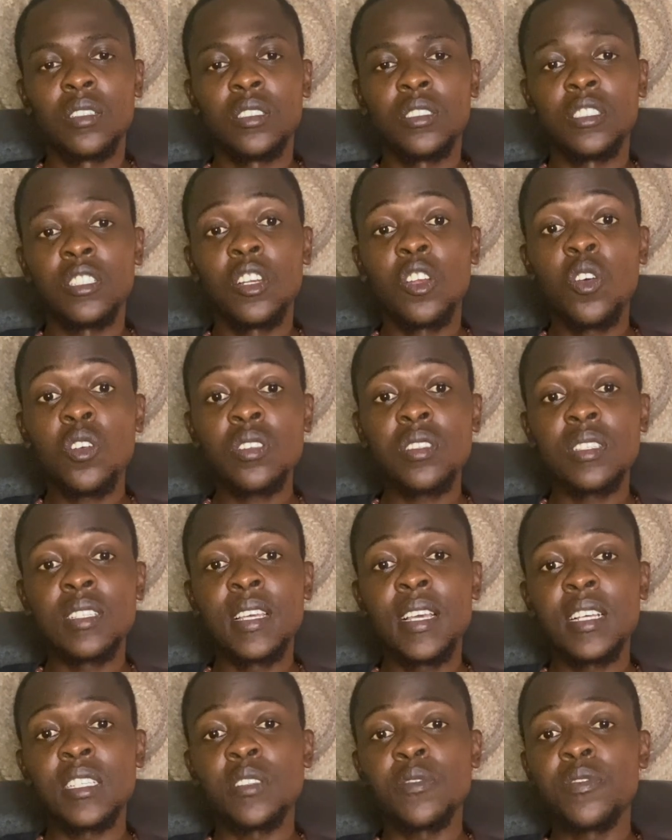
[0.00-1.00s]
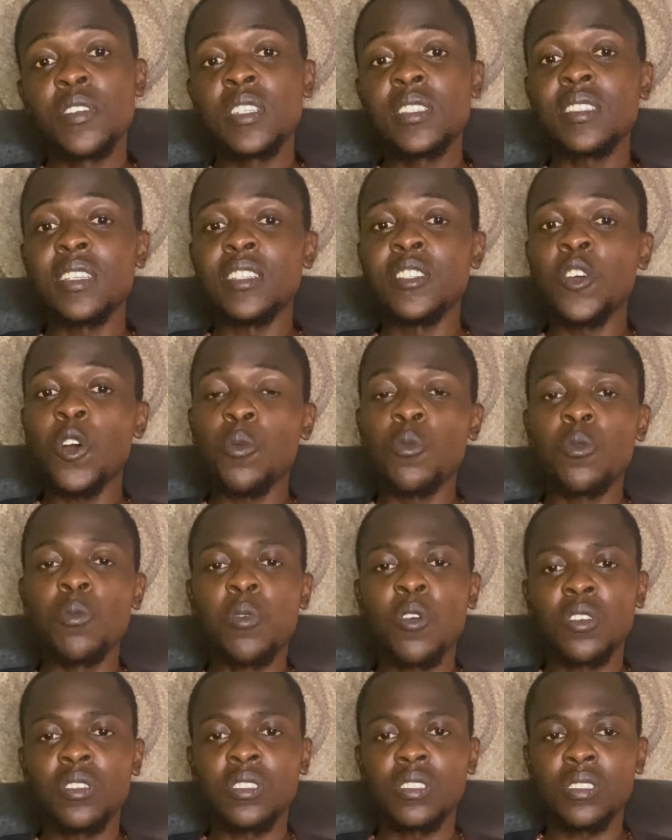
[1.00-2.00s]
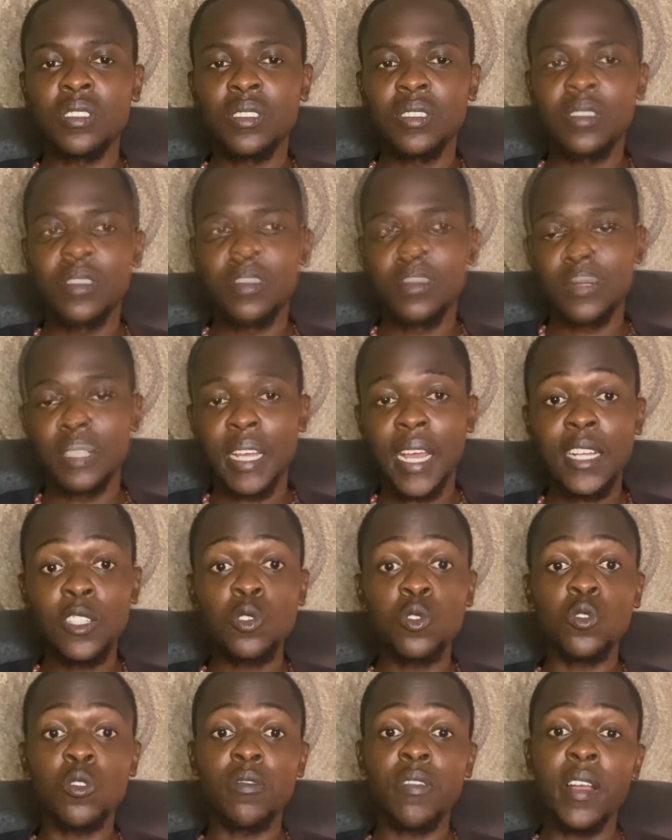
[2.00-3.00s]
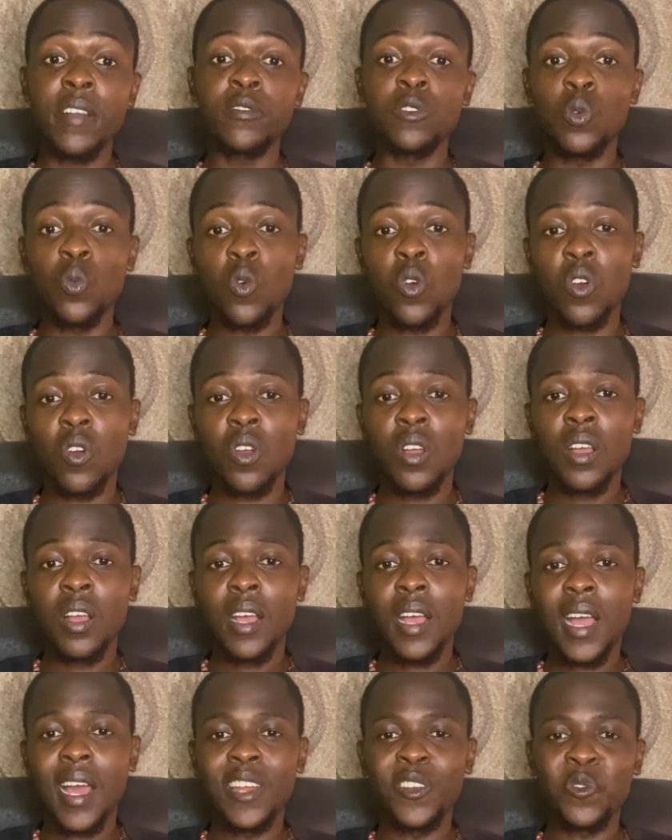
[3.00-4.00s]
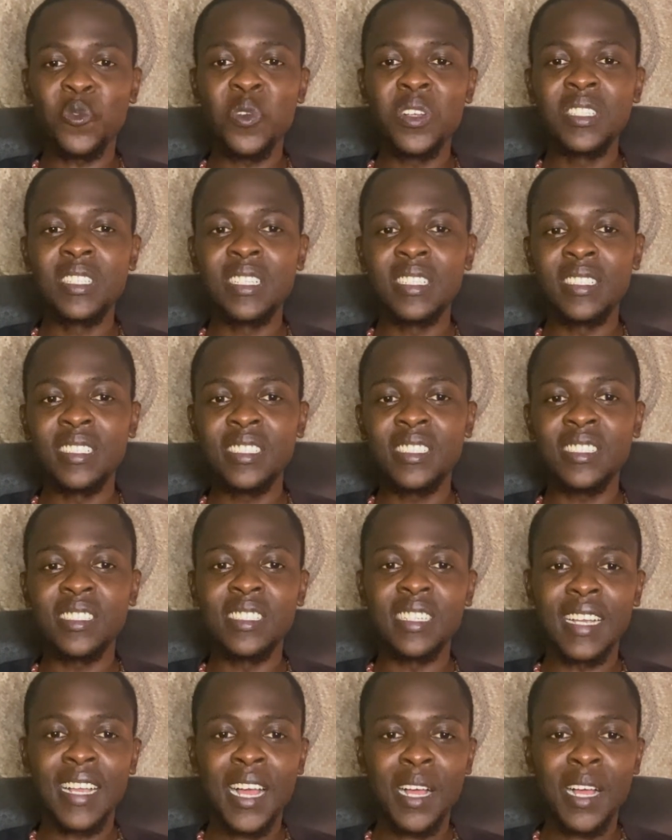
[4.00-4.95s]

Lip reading: The lost girls faced a double burden. They had to survive the war, and when they reached the